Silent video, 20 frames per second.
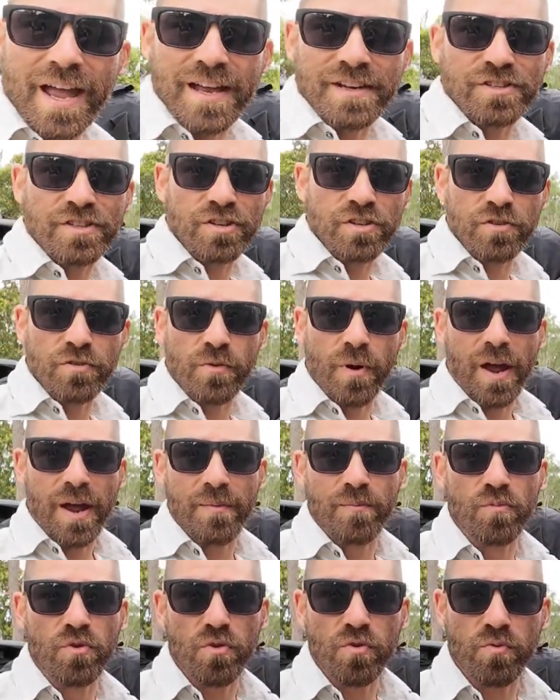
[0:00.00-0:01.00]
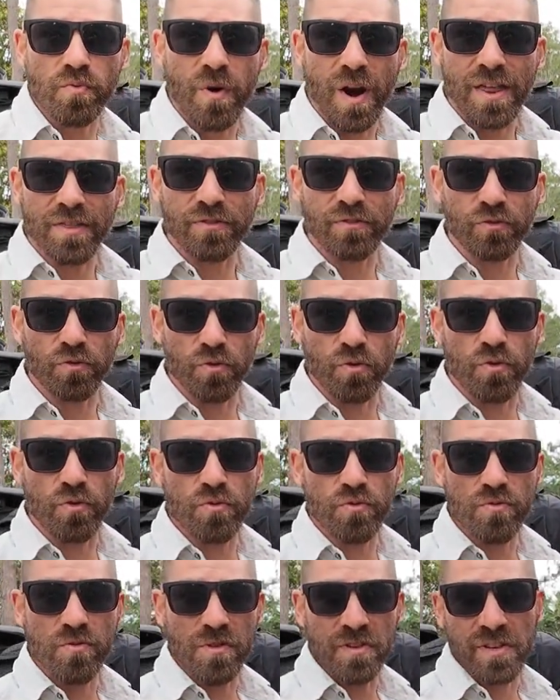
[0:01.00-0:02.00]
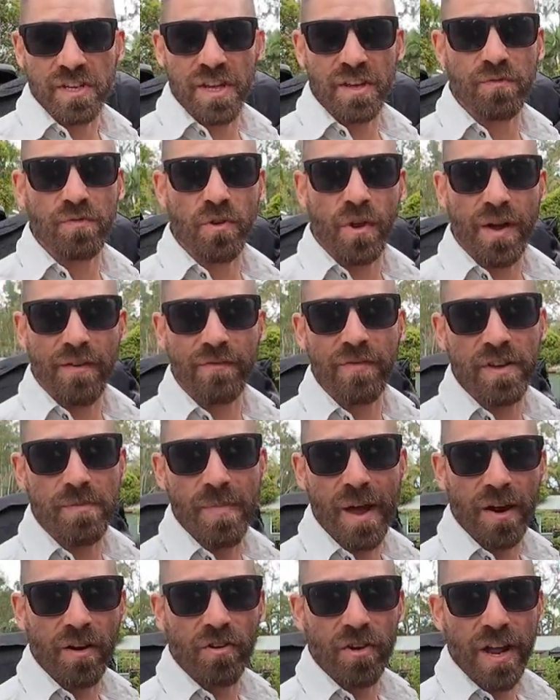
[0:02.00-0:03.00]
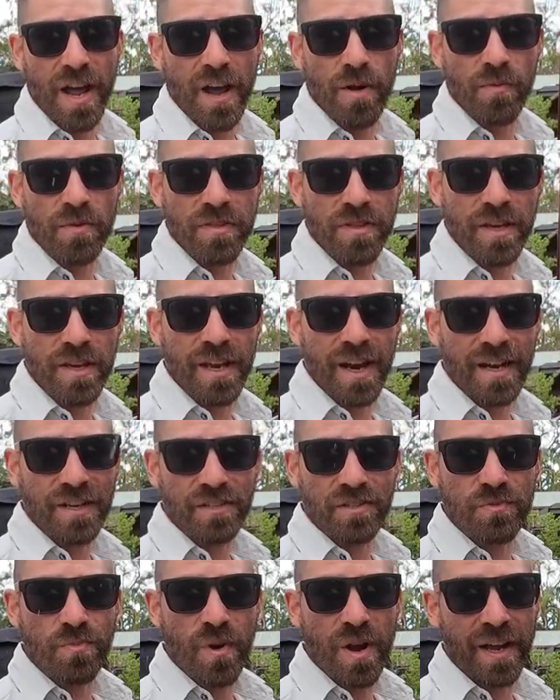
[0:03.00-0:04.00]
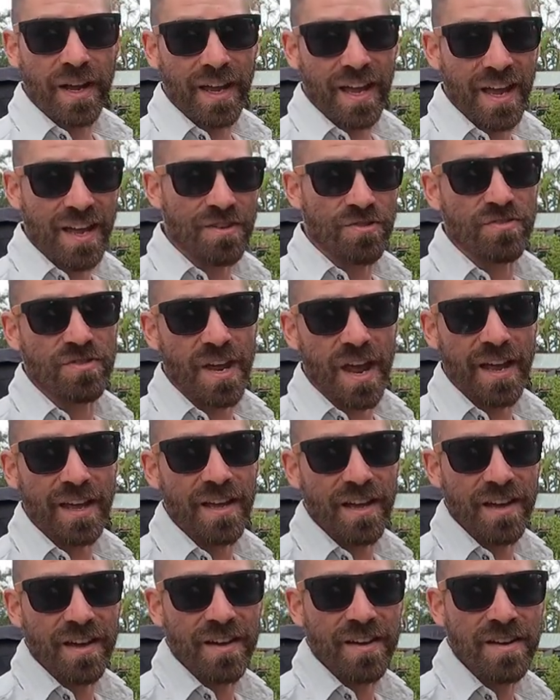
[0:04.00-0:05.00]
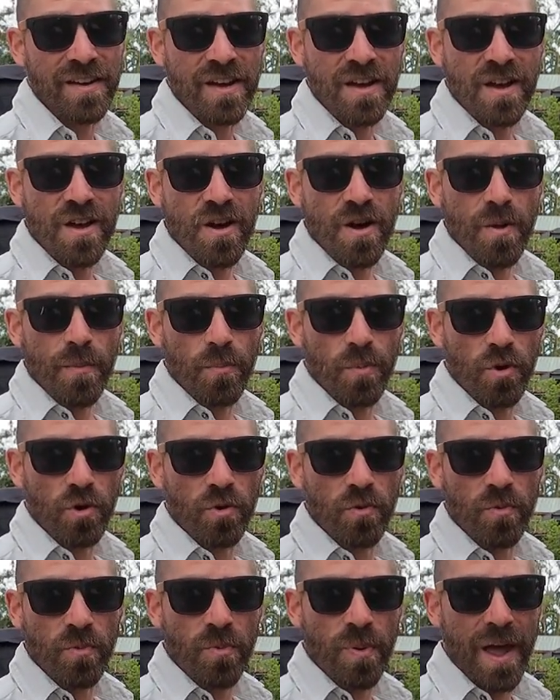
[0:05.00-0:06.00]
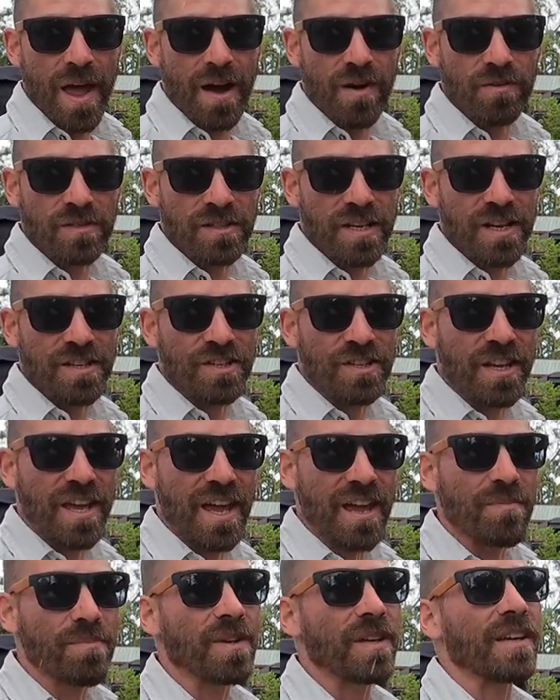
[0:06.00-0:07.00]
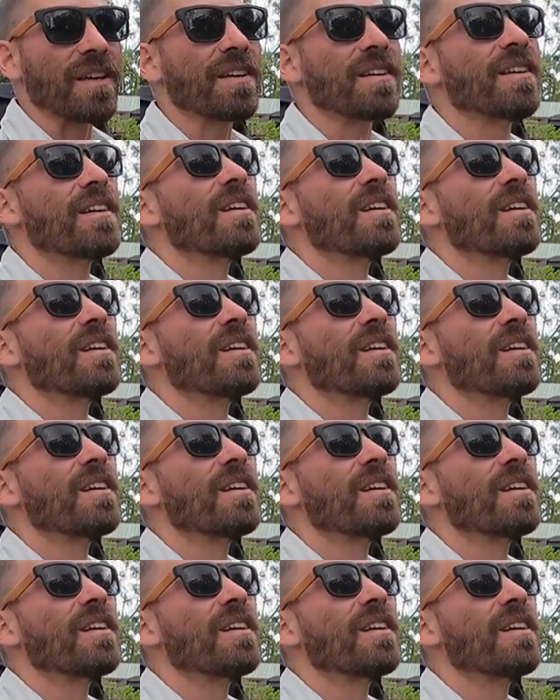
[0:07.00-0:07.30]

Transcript: HQ, and we'll run through and give you our feedback on how we think it actually went. Can you take a portable power station camping?